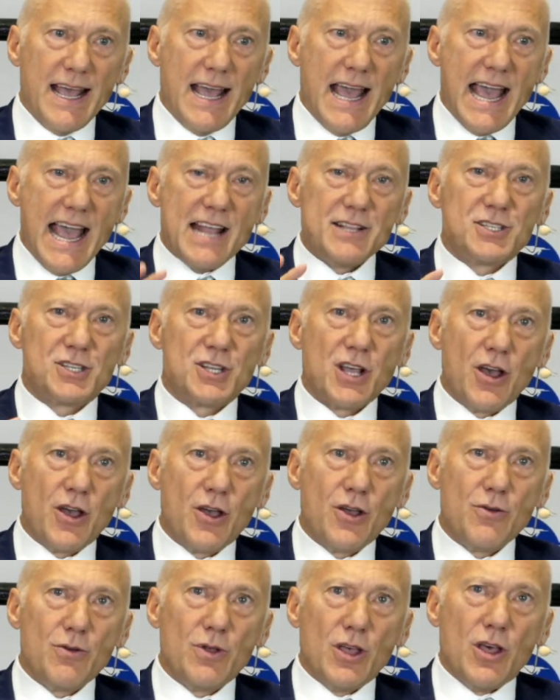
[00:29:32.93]
And
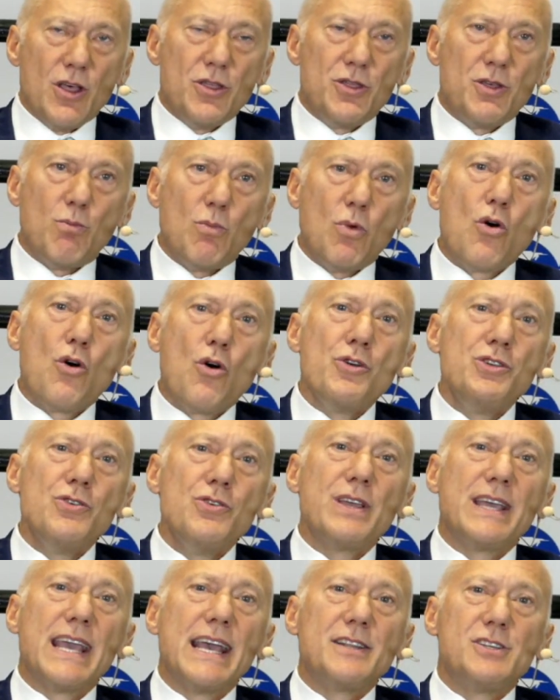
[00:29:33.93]
so the more you
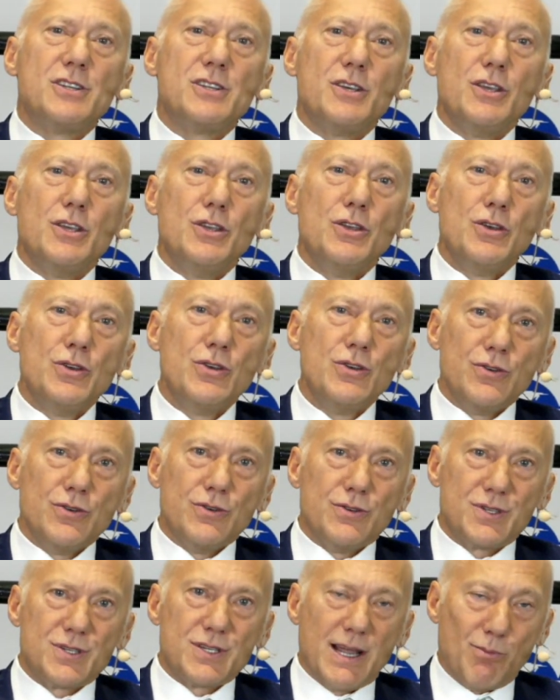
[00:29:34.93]
get to
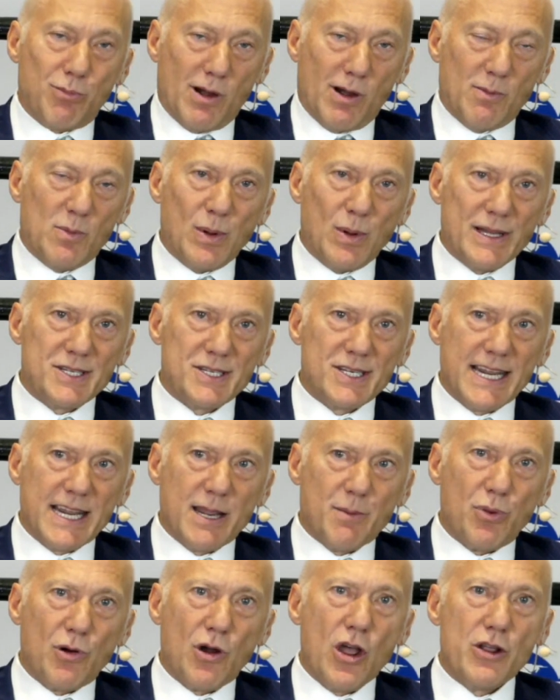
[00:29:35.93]
use a probabilistic
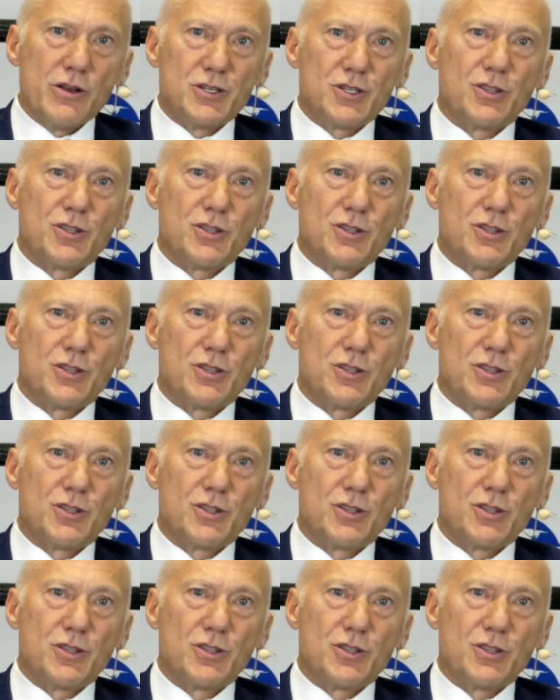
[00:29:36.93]
approach,